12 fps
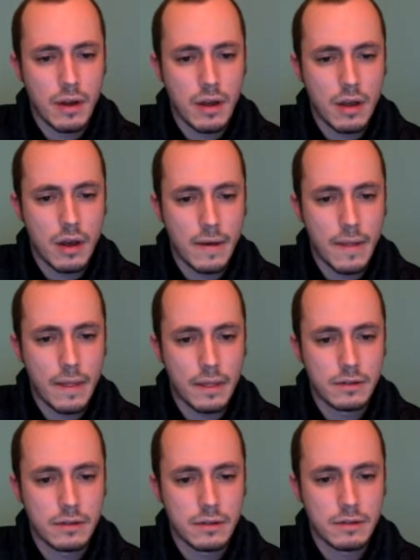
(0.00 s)
and
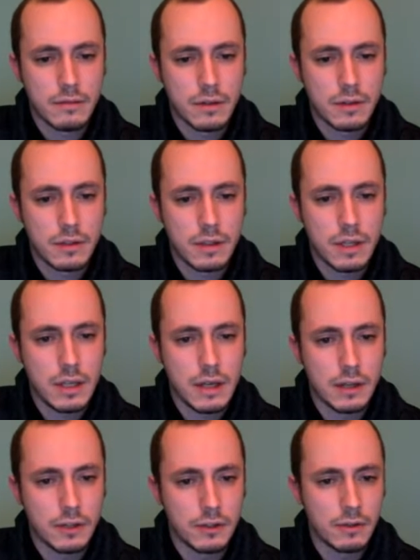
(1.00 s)
rook to
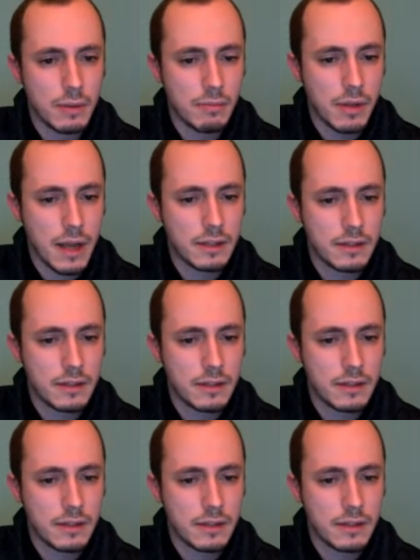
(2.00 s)
e8 should be played